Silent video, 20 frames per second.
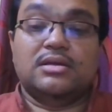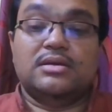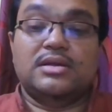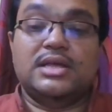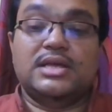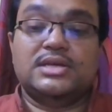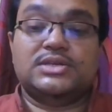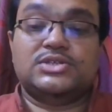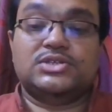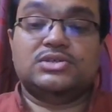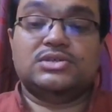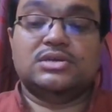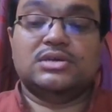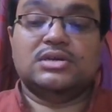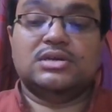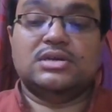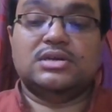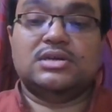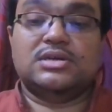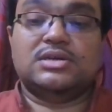Next,
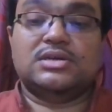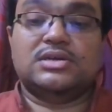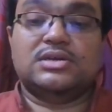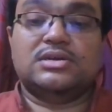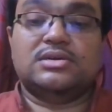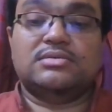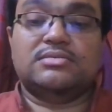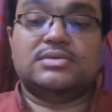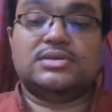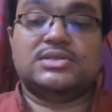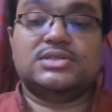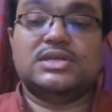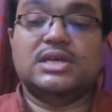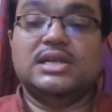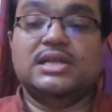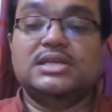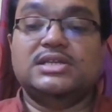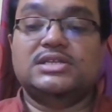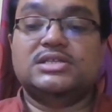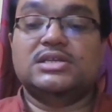
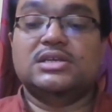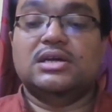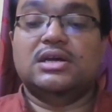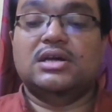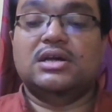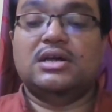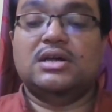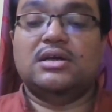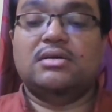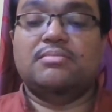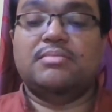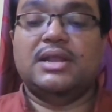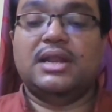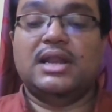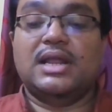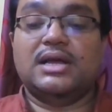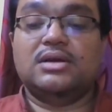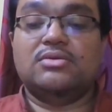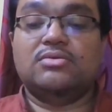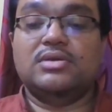Shelley's
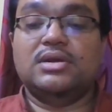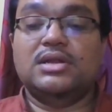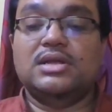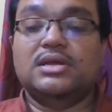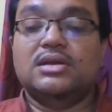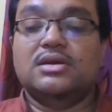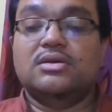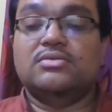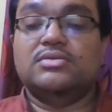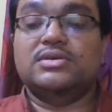melancholy,